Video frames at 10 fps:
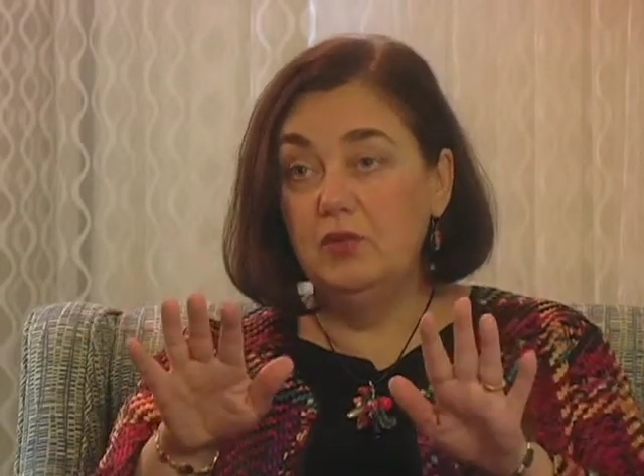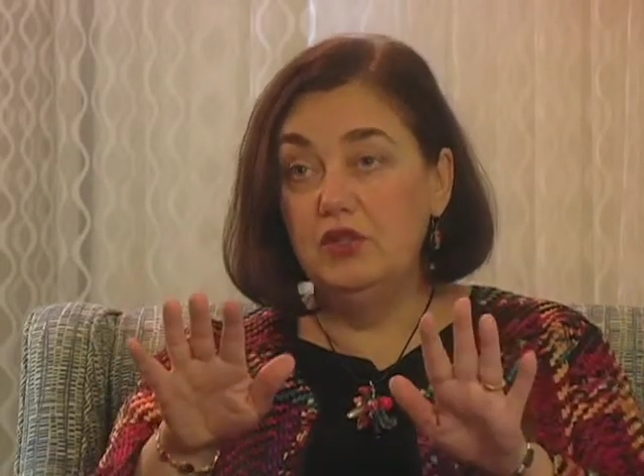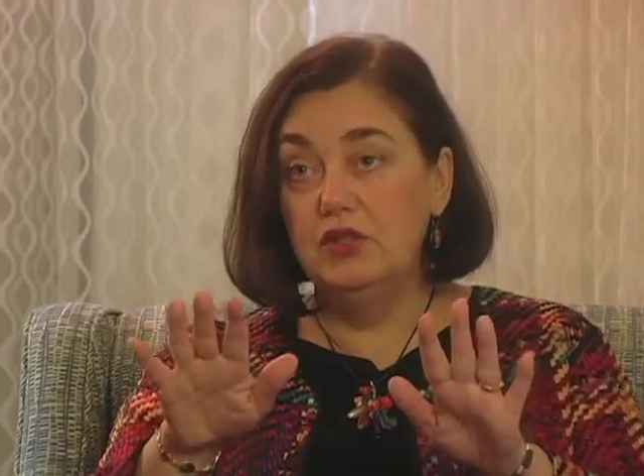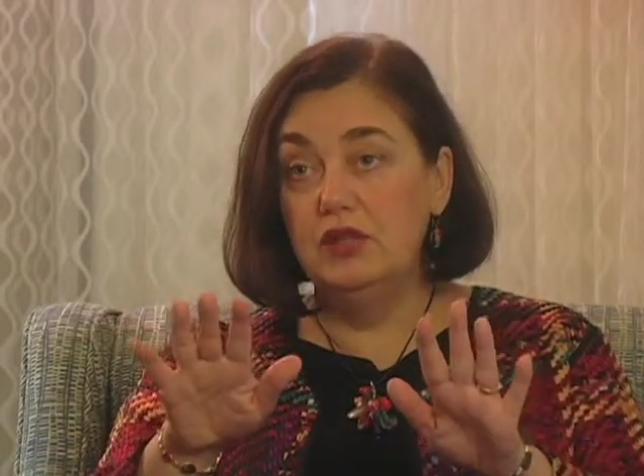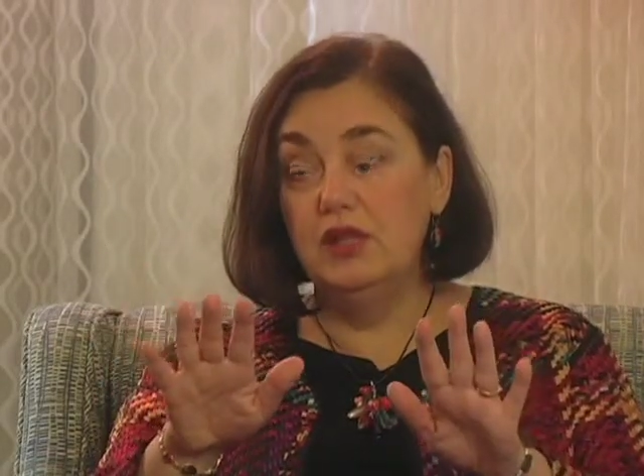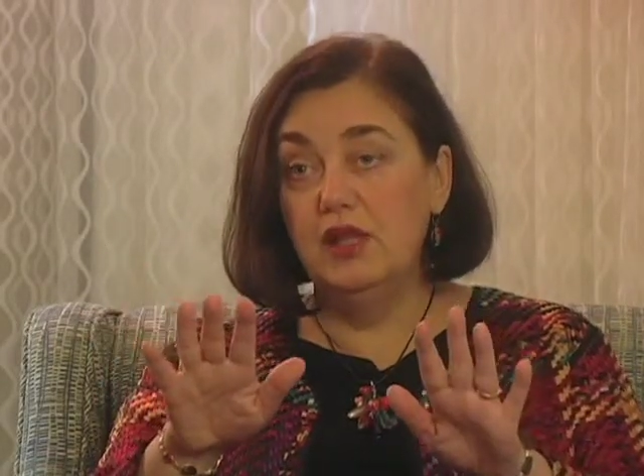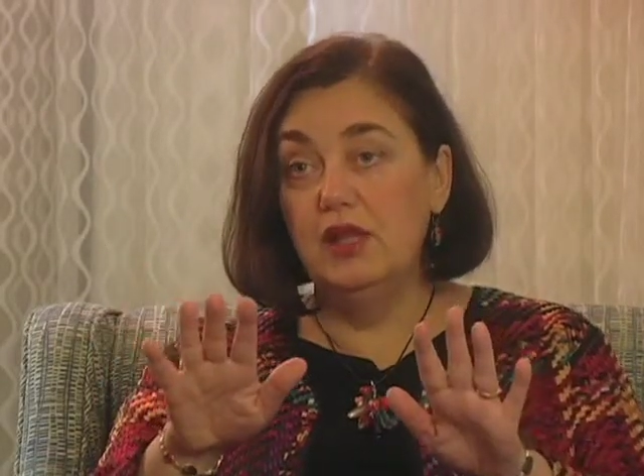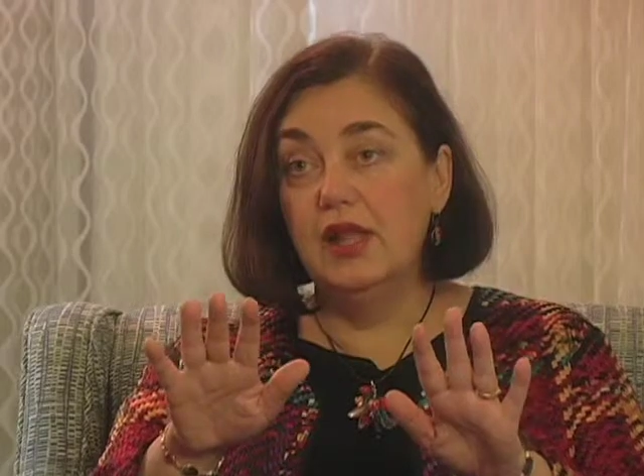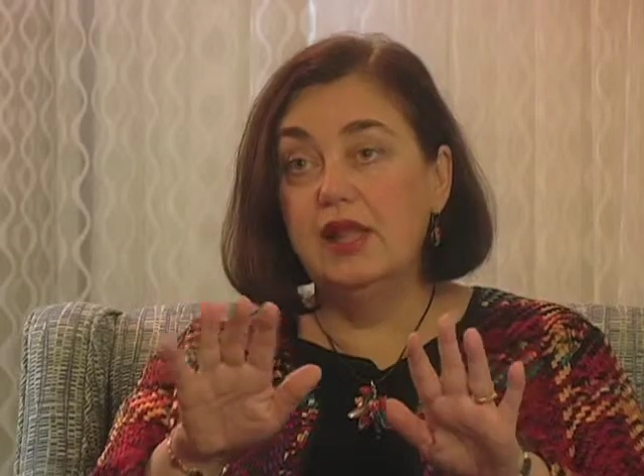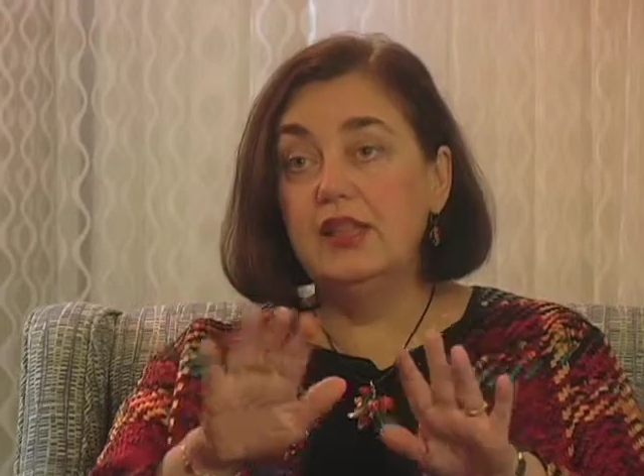which is
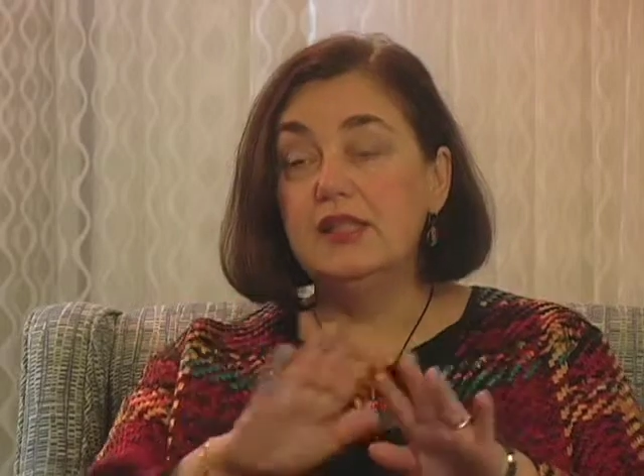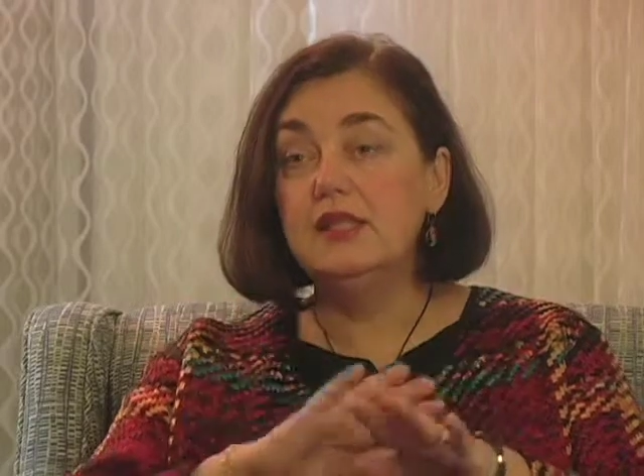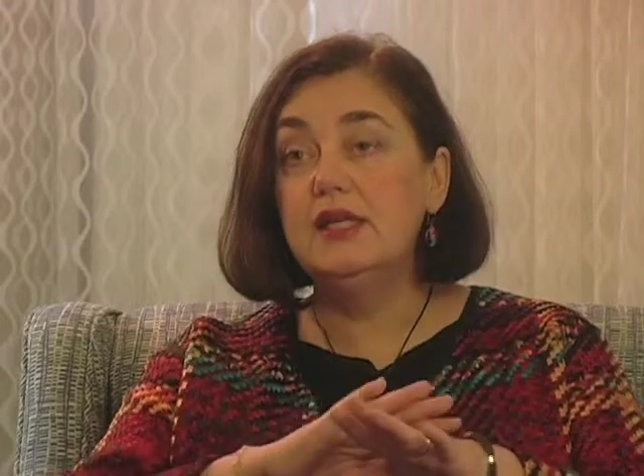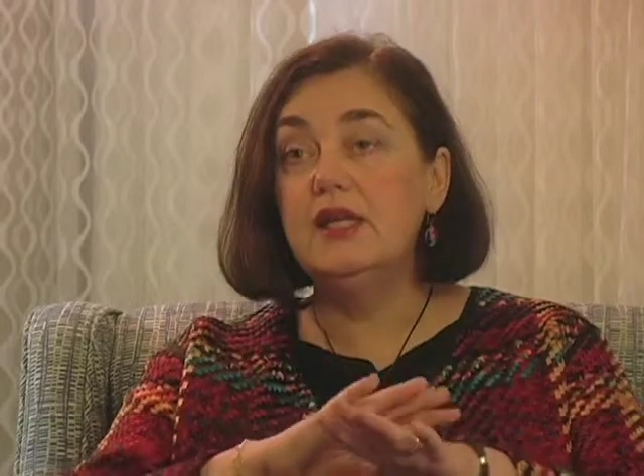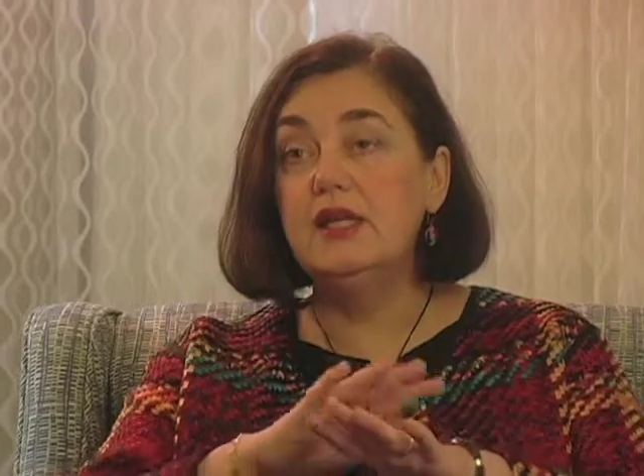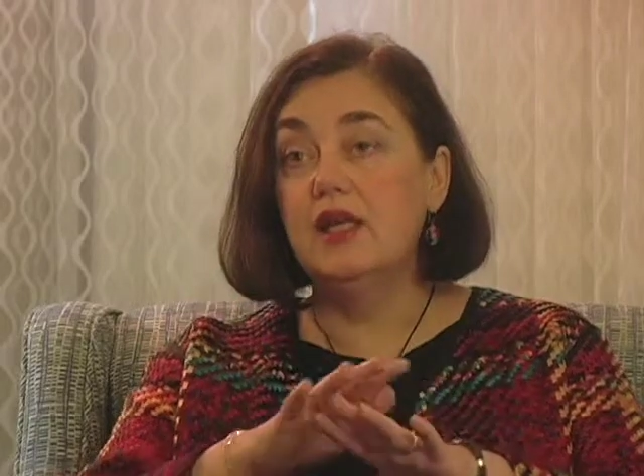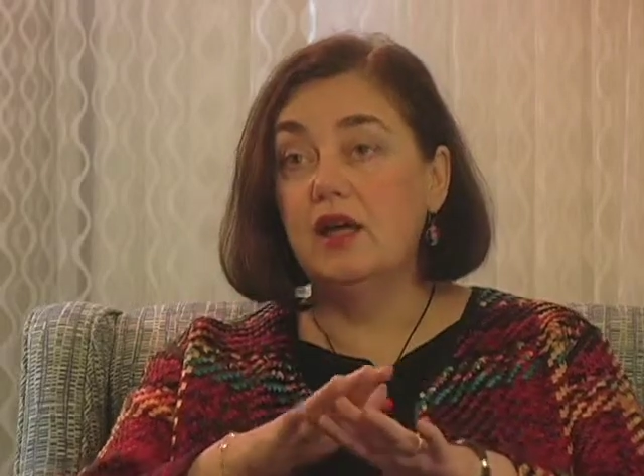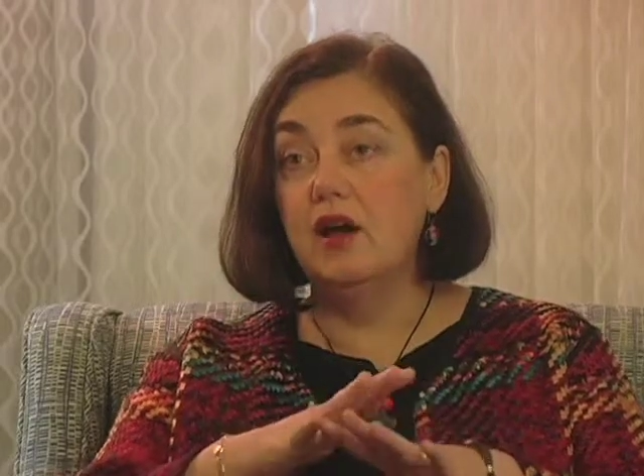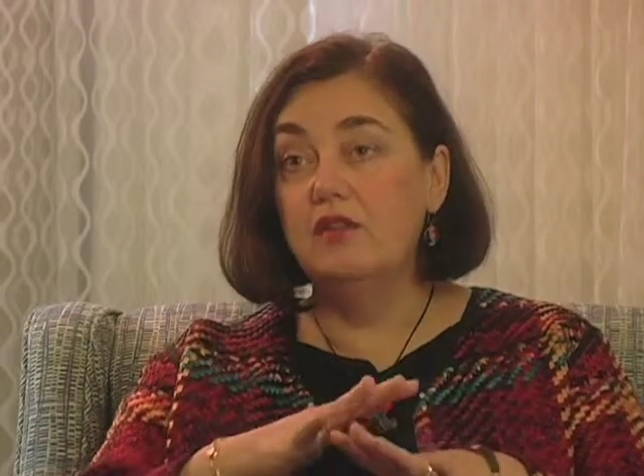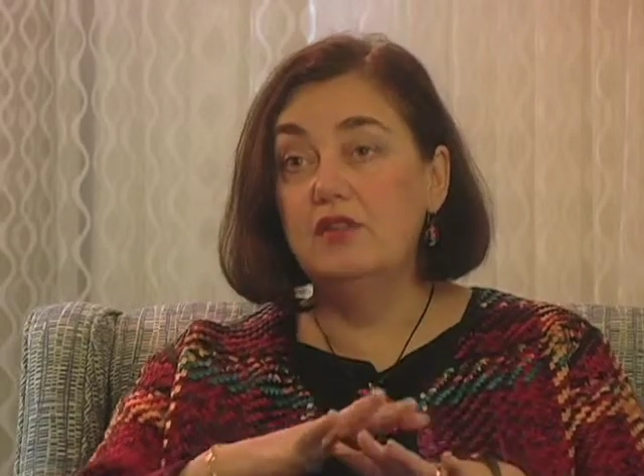like the skin that
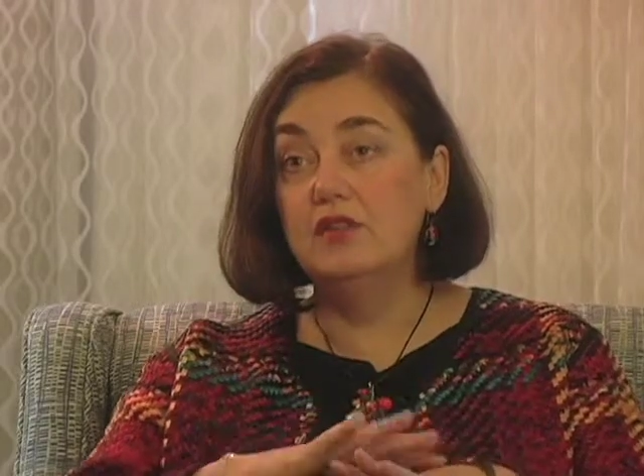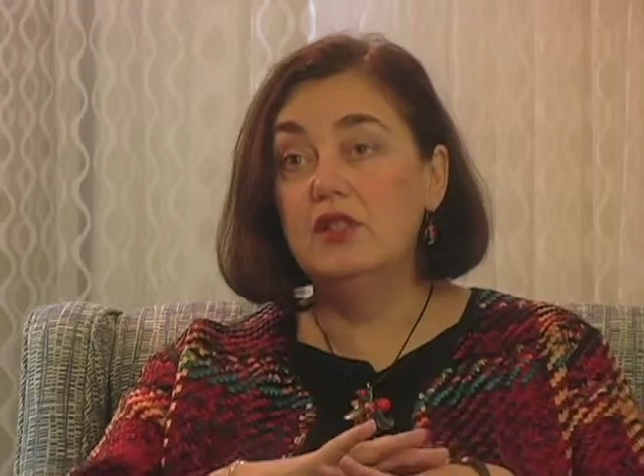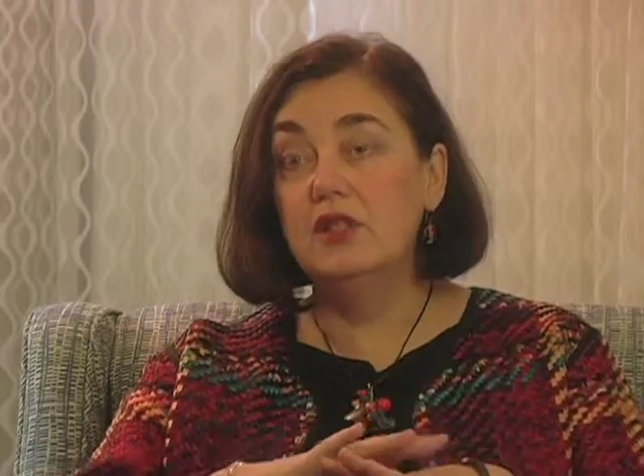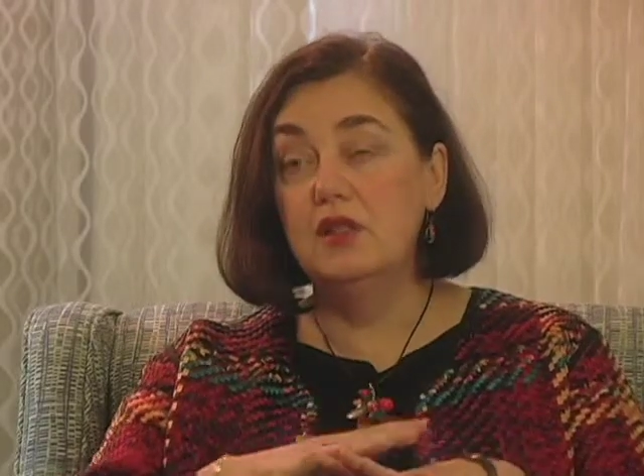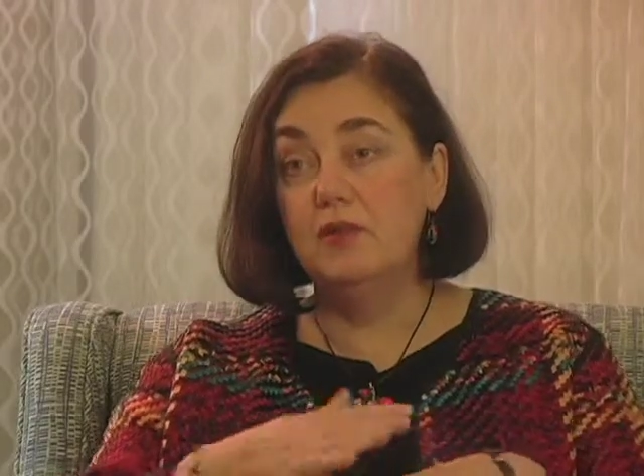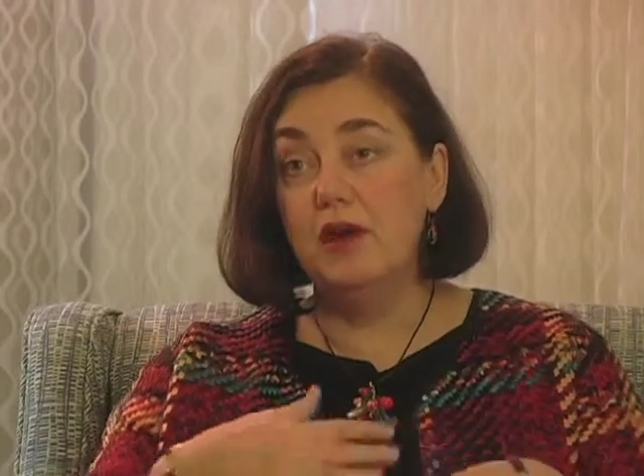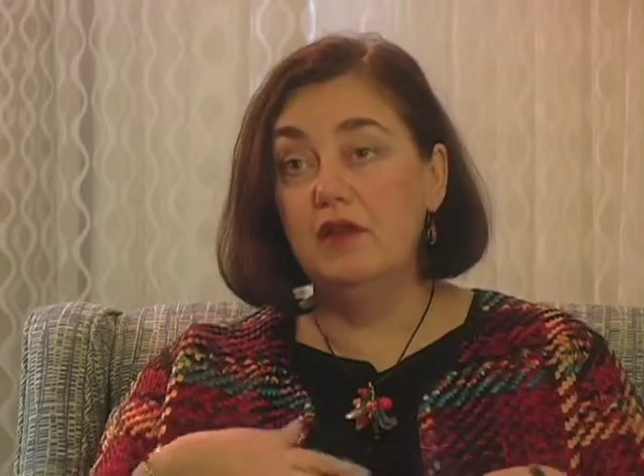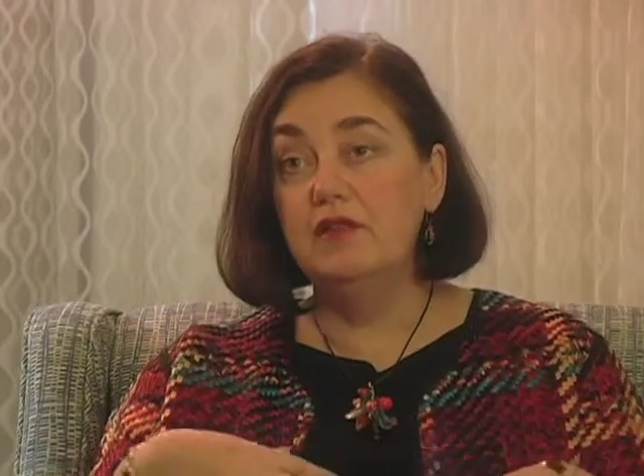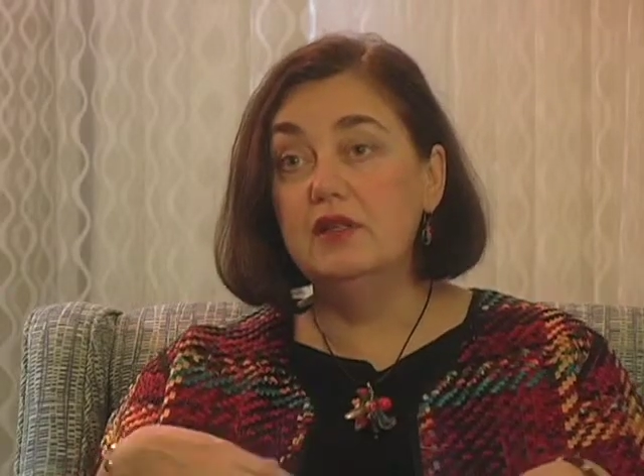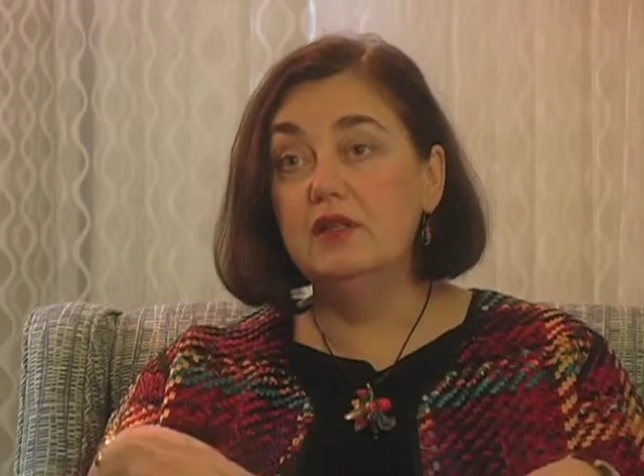covers the
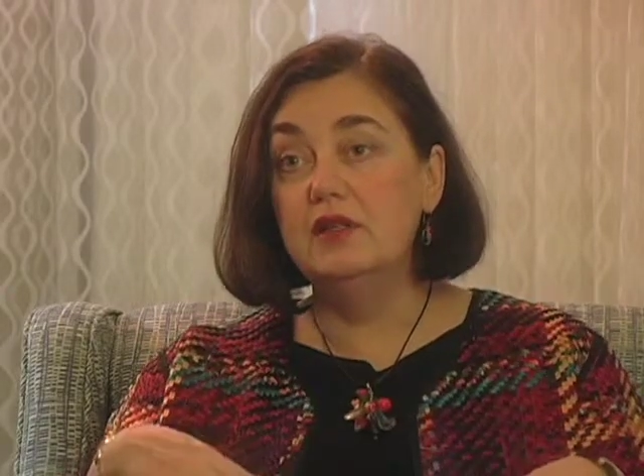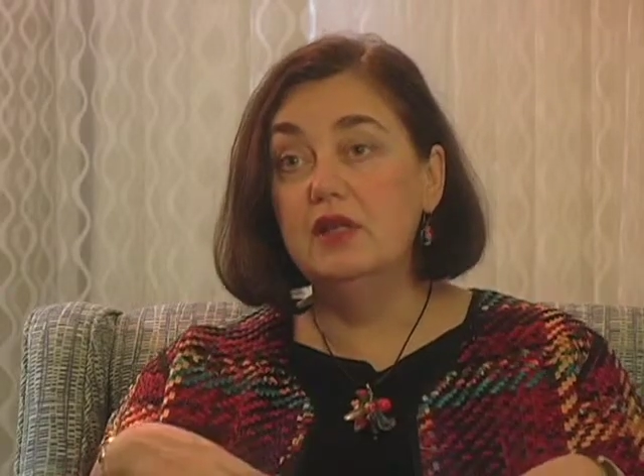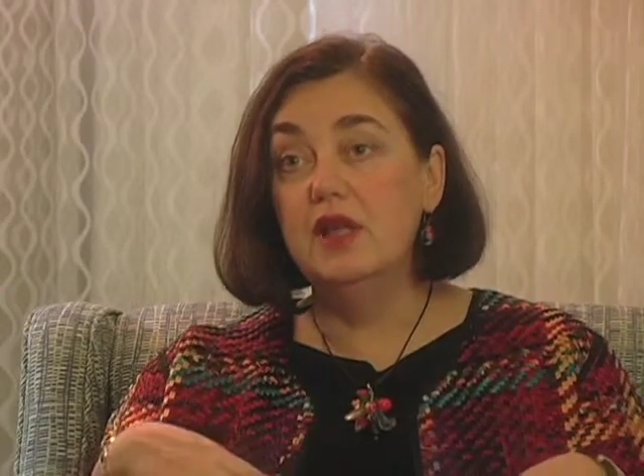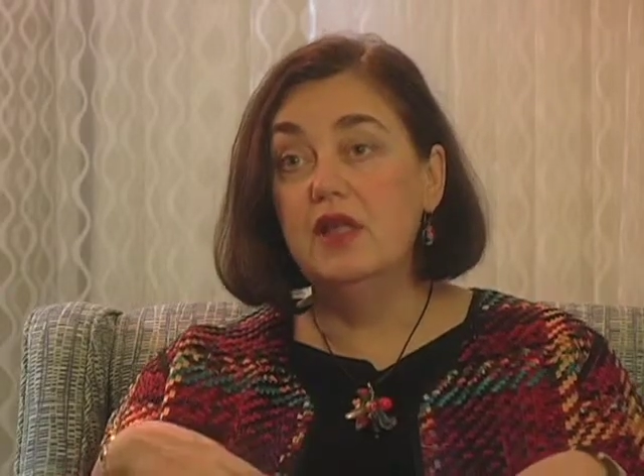pelvis